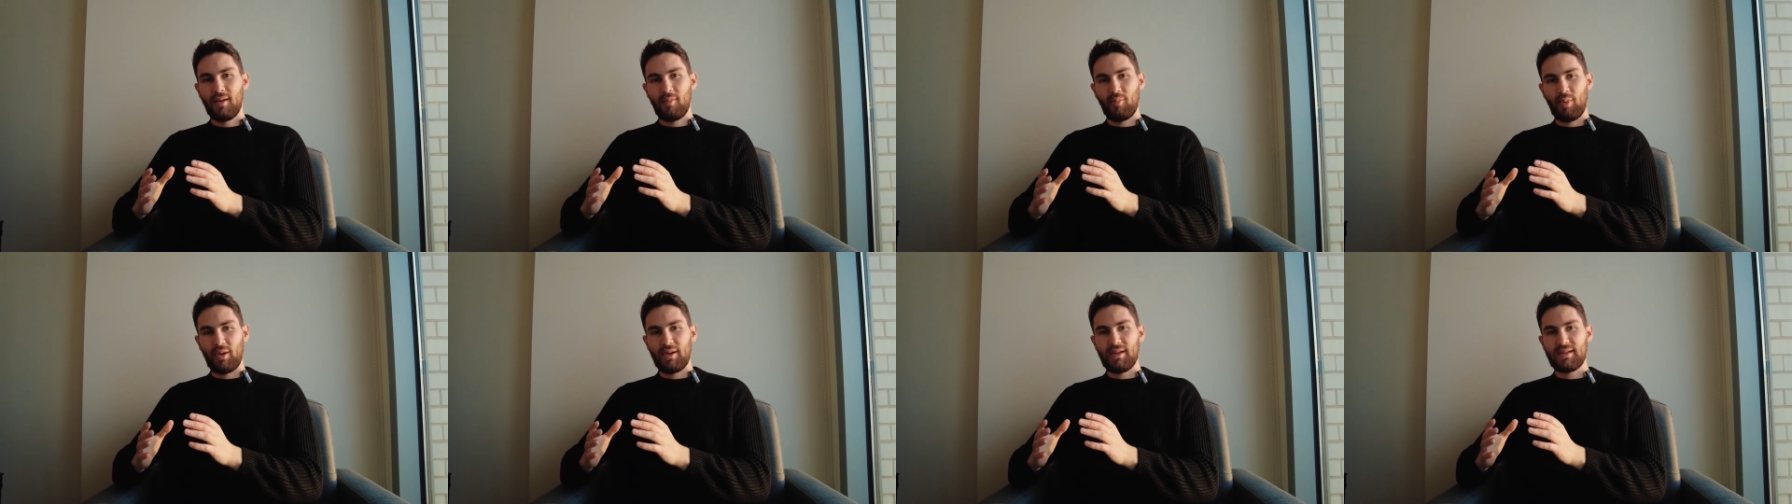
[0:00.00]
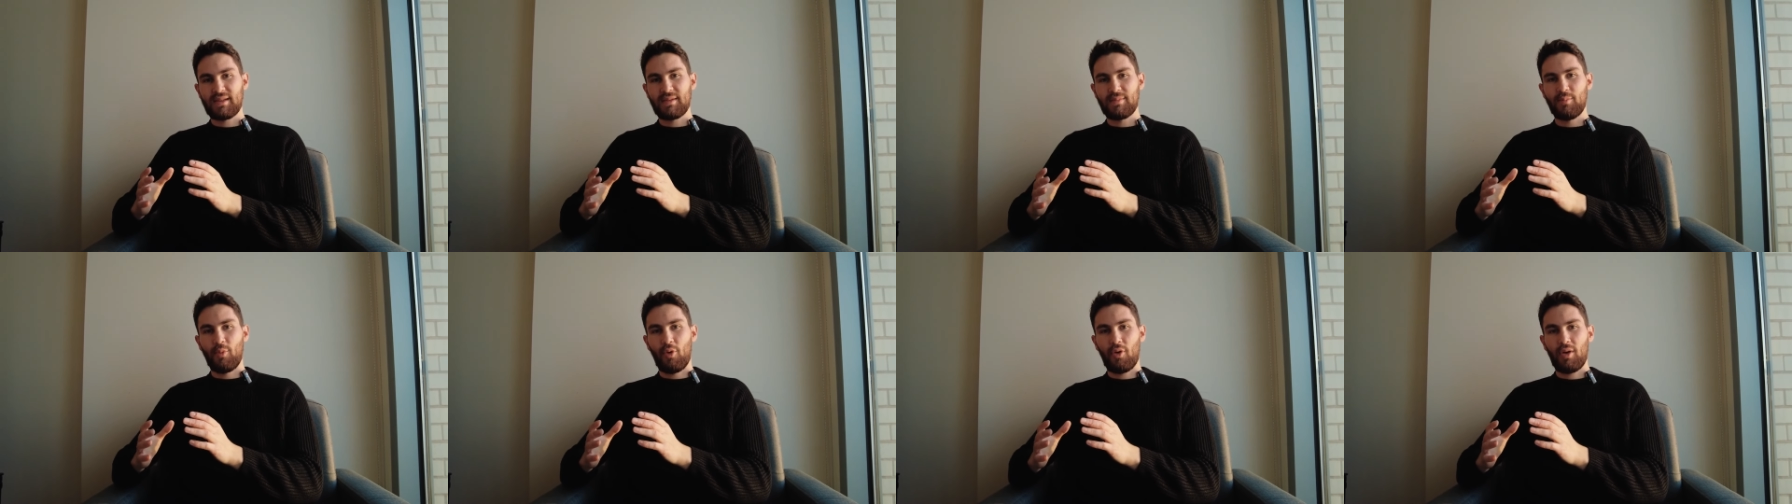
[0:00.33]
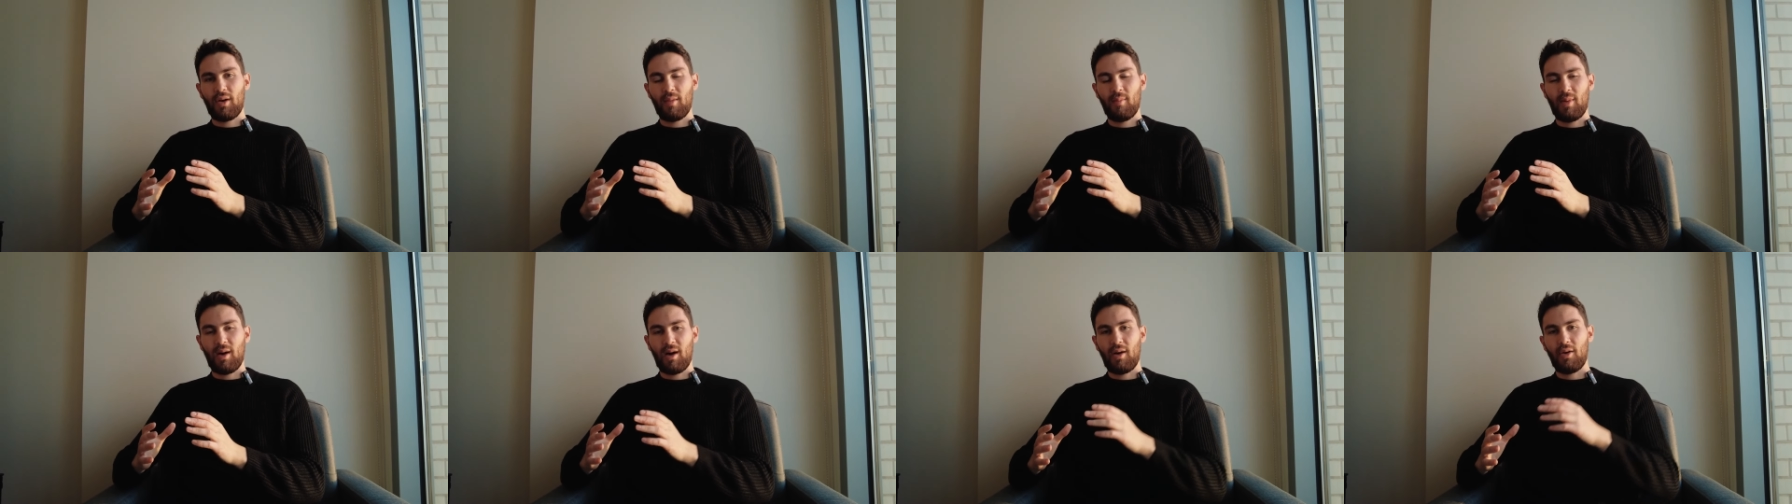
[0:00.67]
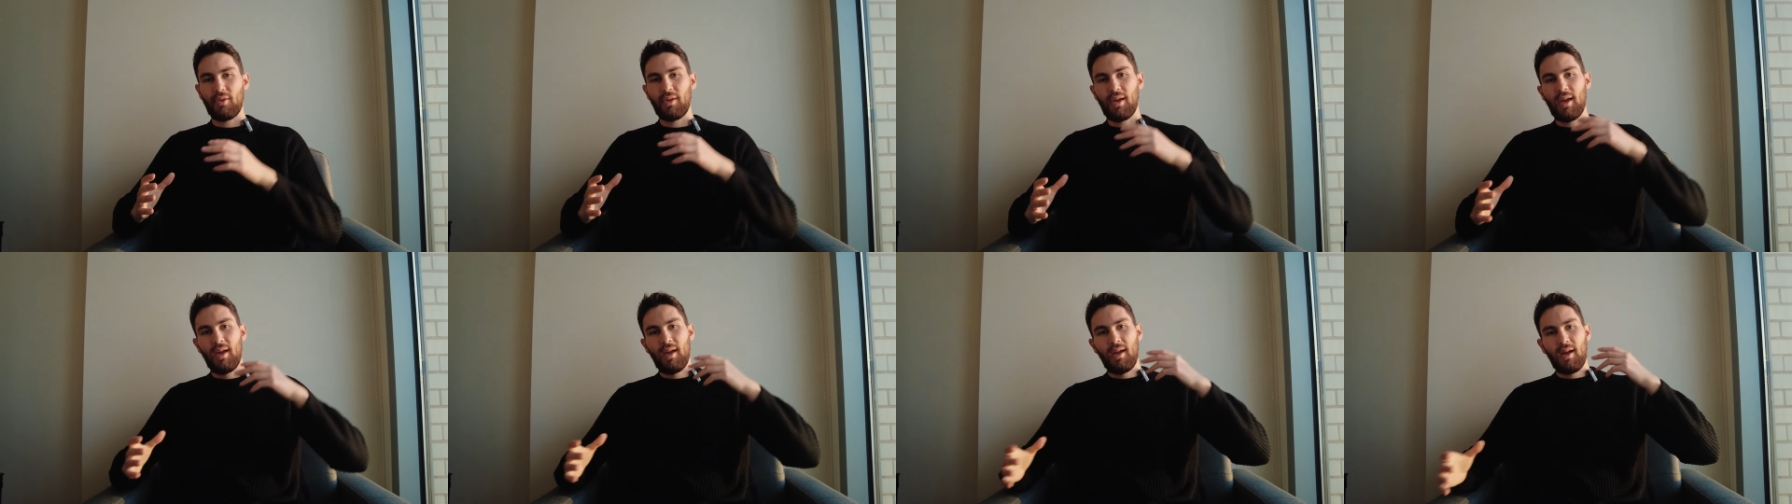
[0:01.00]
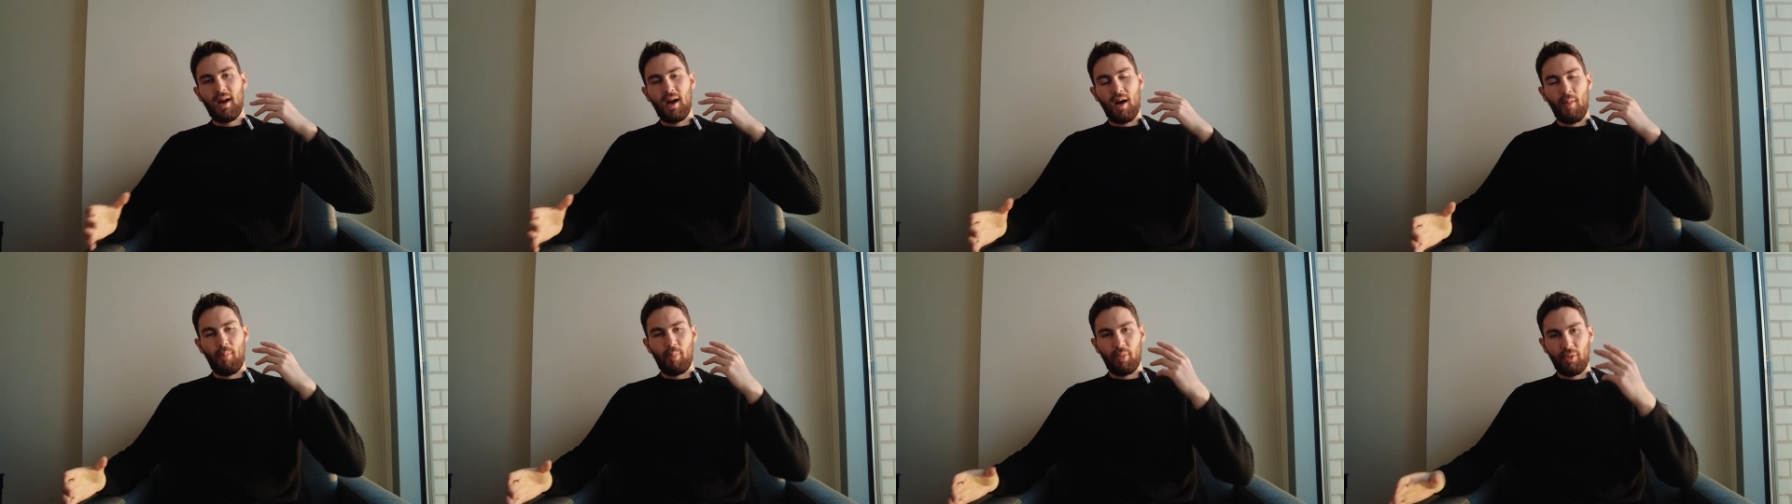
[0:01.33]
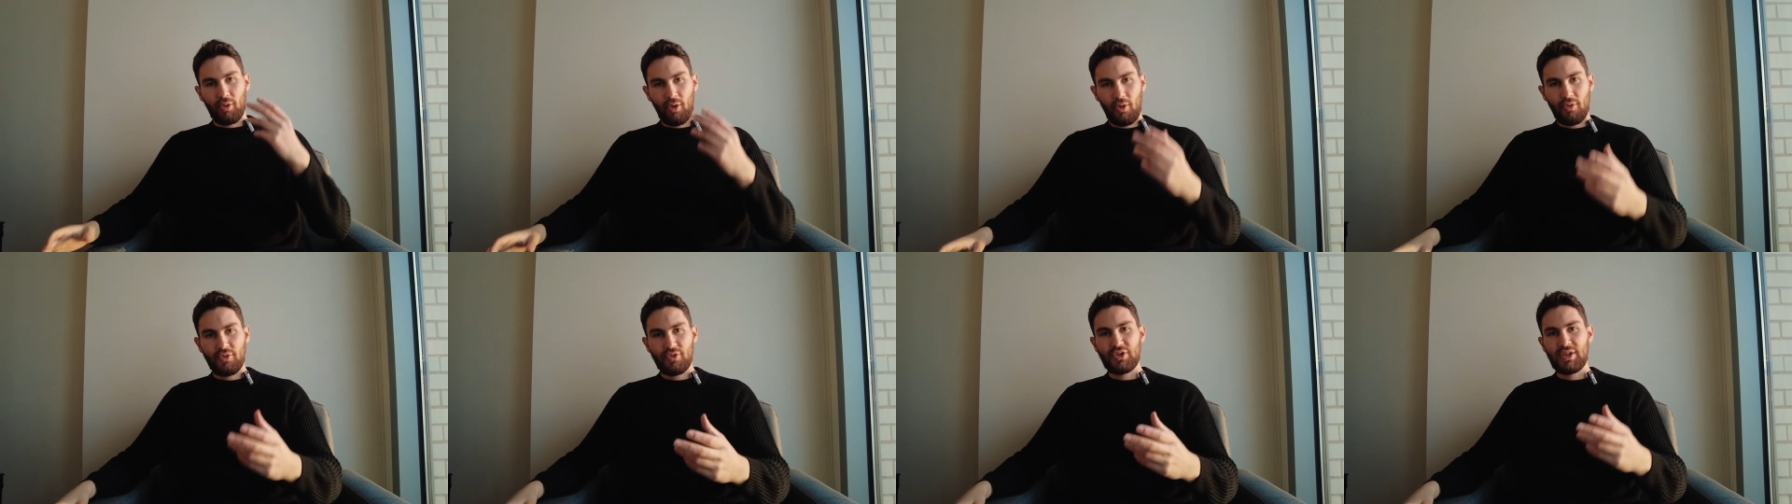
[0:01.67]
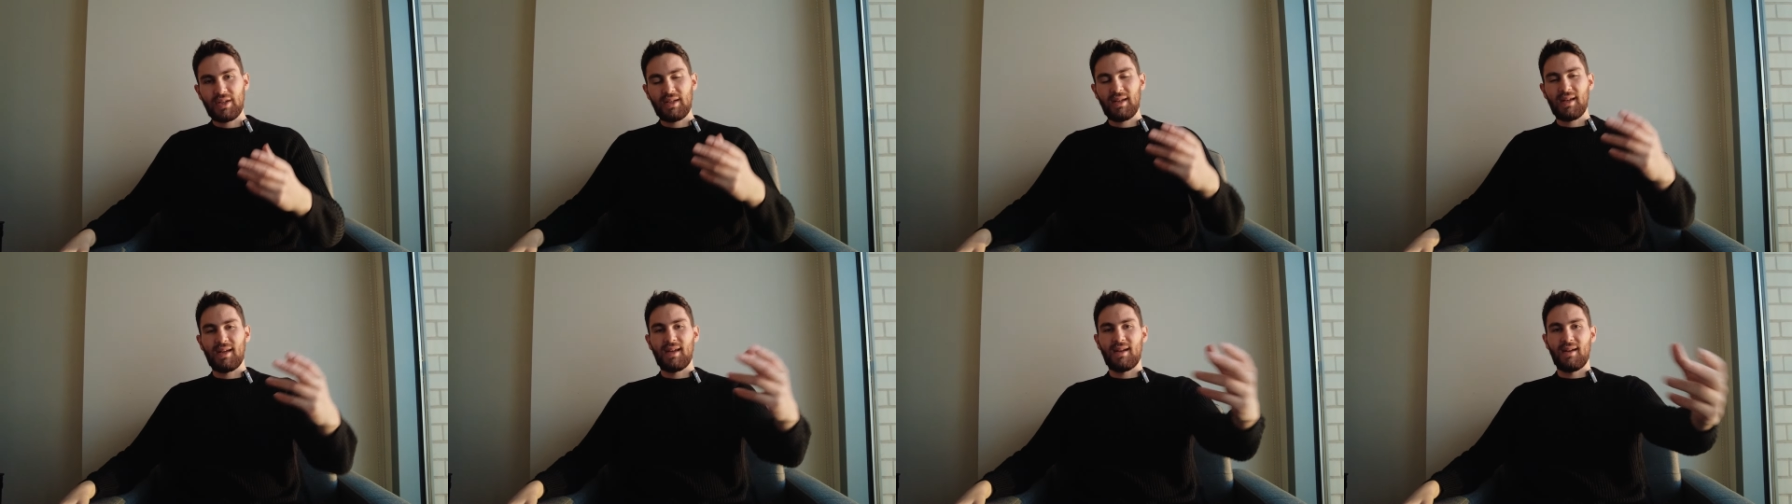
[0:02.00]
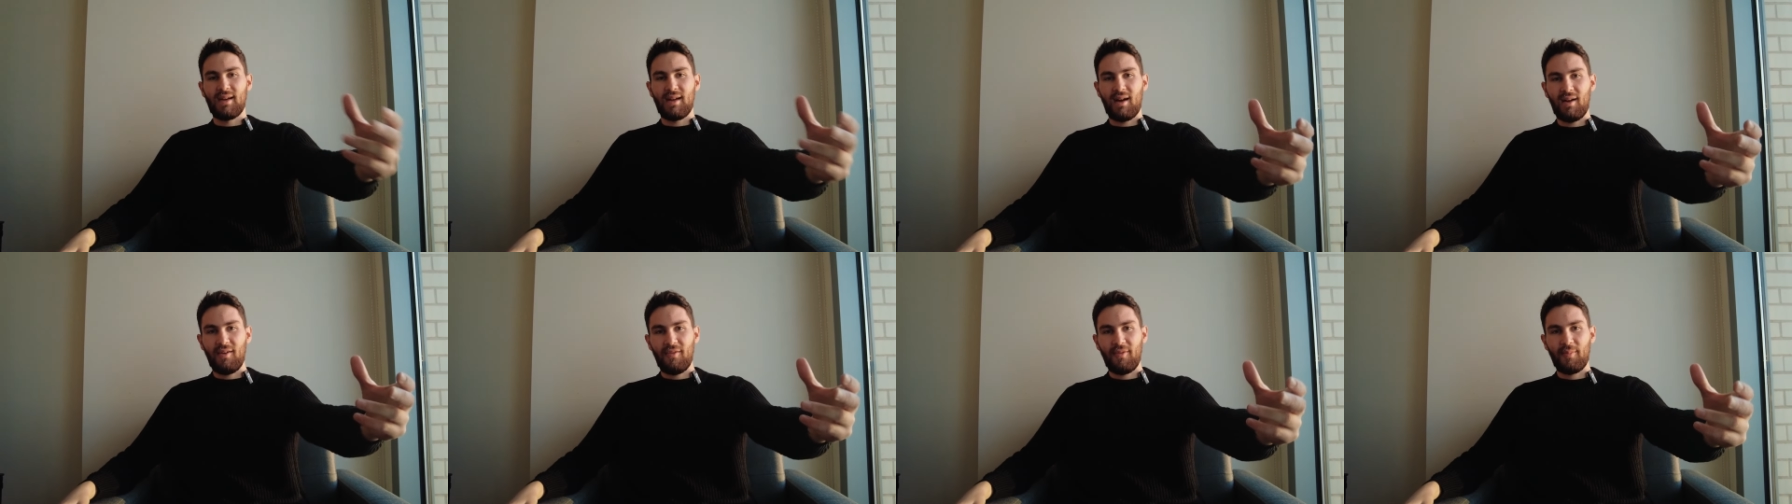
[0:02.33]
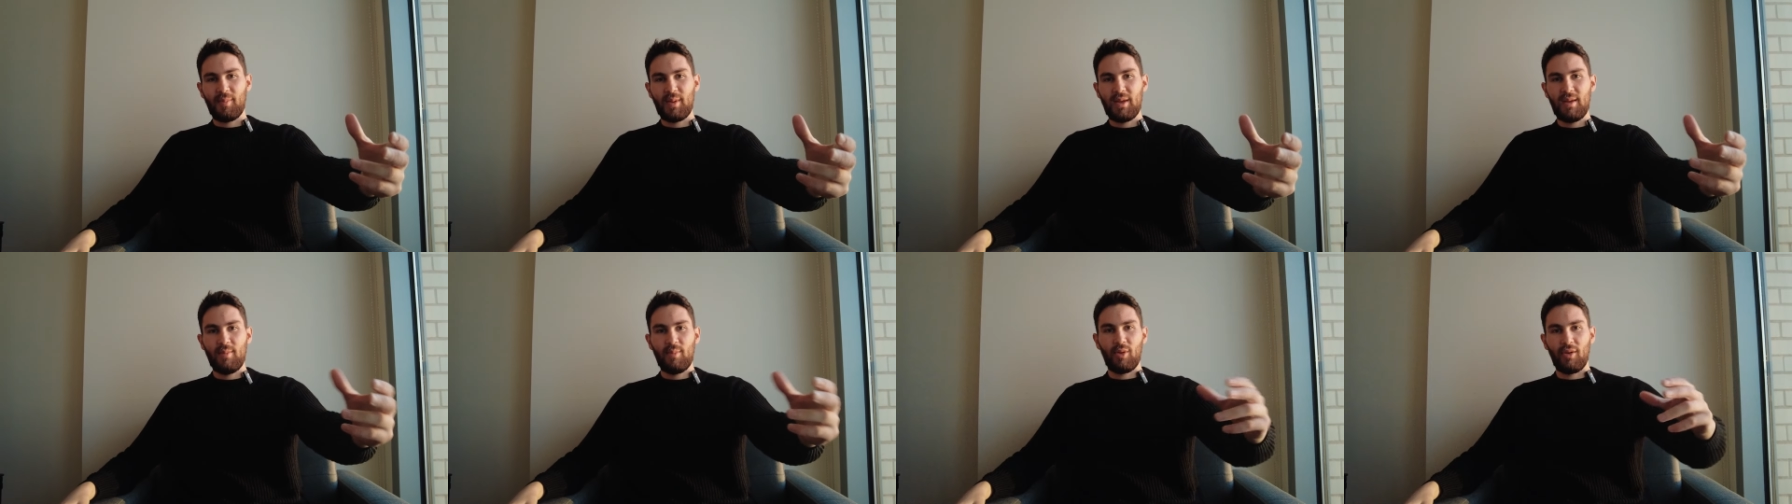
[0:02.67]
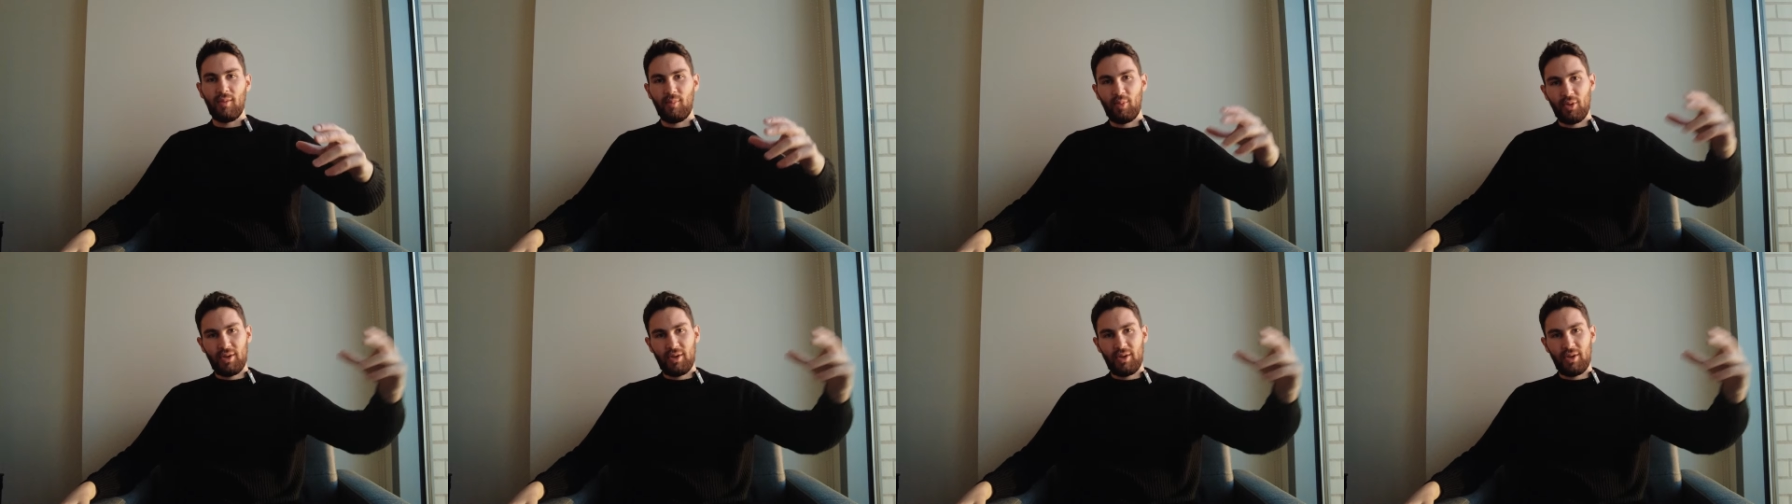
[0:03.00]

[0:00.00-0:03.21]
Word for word: but it's more about approaching enough people,